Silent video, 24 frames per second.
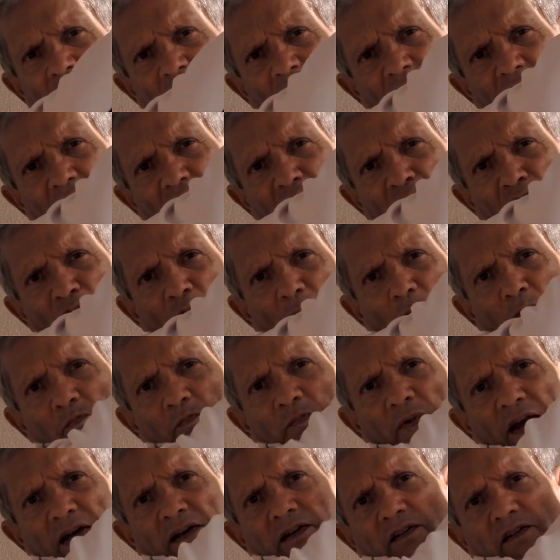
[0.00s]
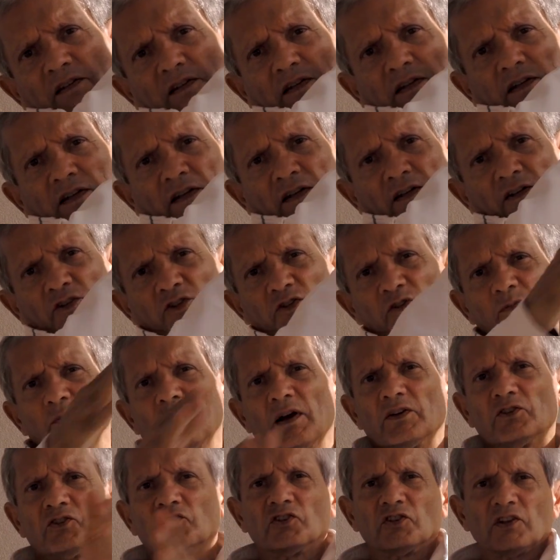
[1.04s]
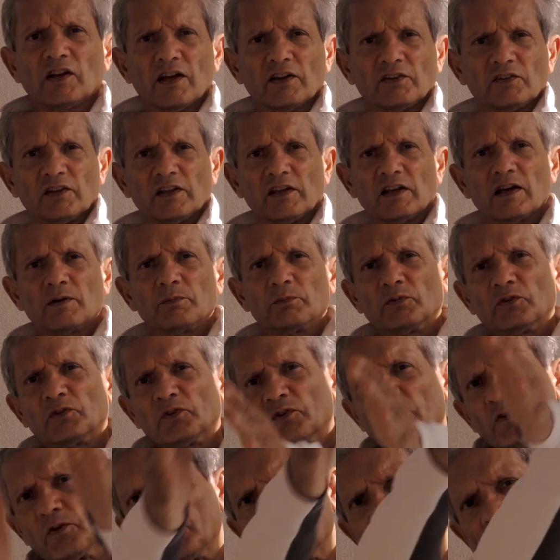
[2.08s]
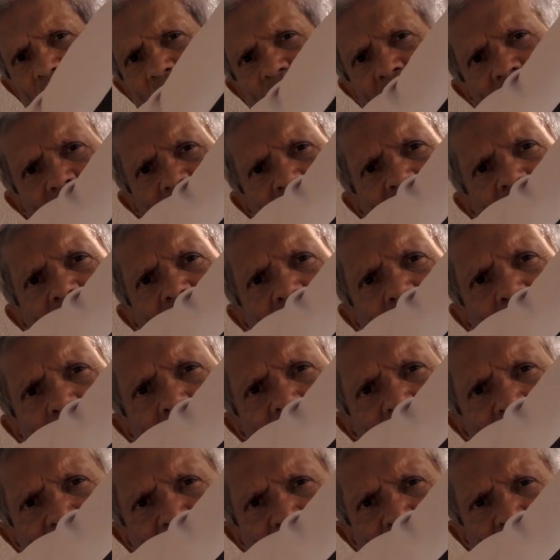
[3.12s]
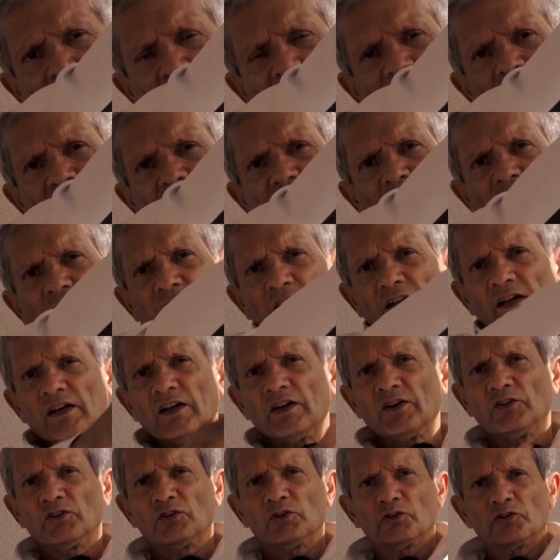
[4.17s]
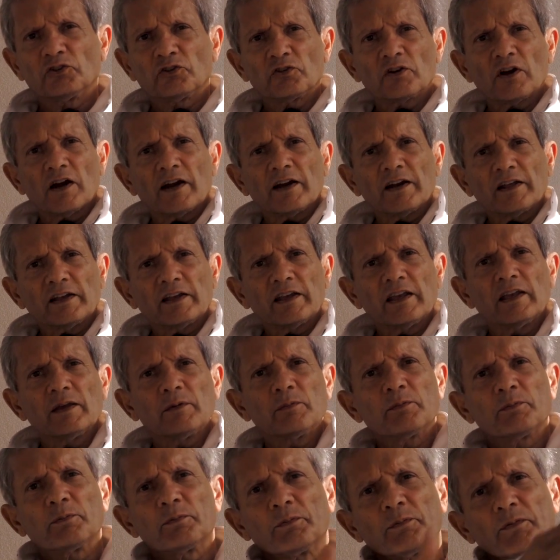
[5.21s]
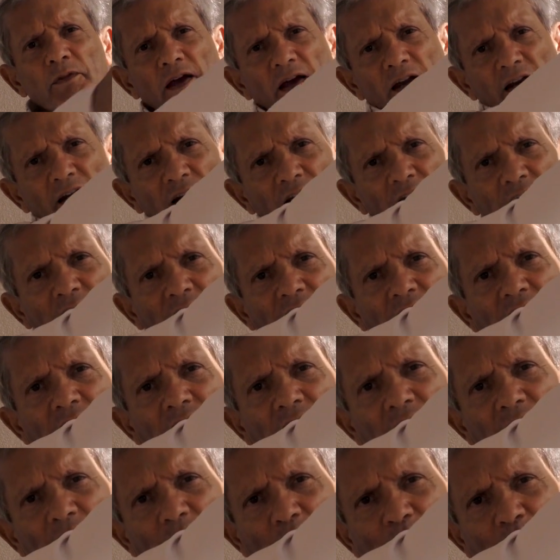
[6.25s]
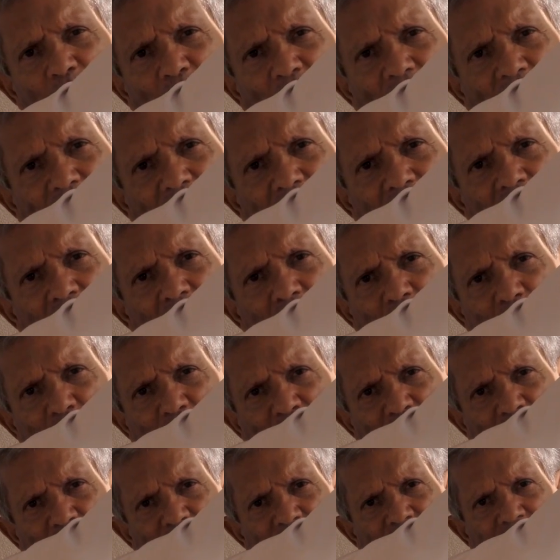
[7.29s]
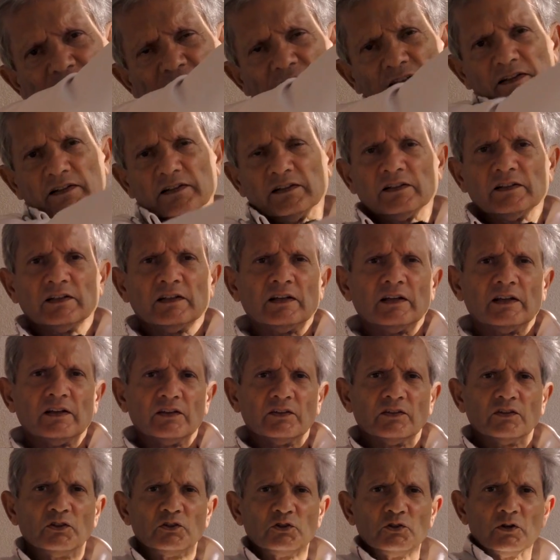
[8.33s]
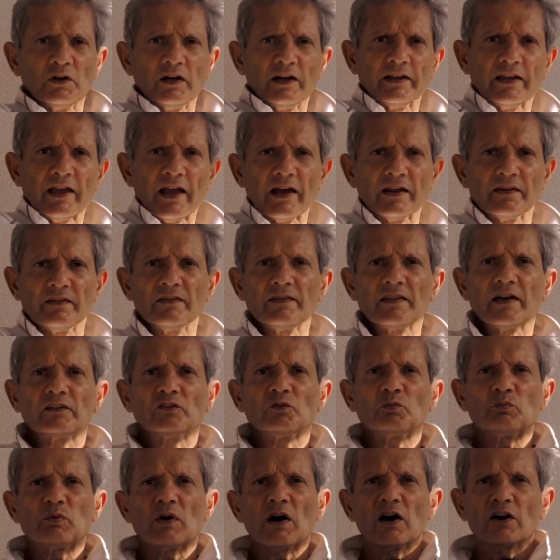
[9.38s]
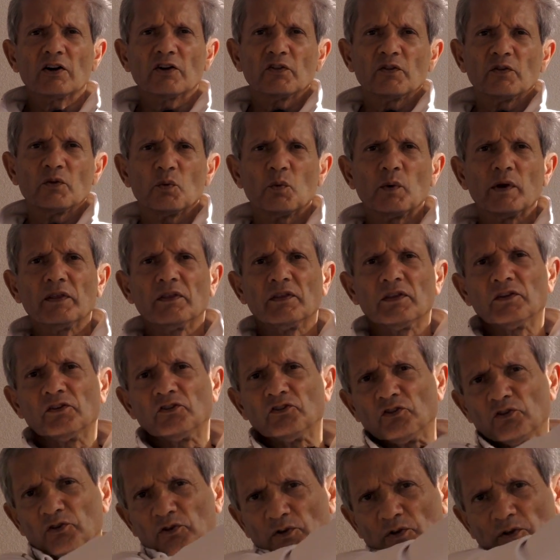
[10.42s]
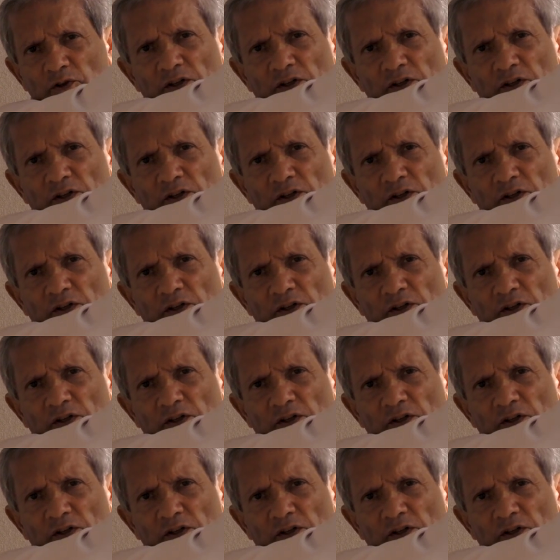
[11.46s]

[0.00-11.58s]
is not bent too much as he comes through. It's much straighter. So try to keep that back arm straighter. So again, that's part of the width issue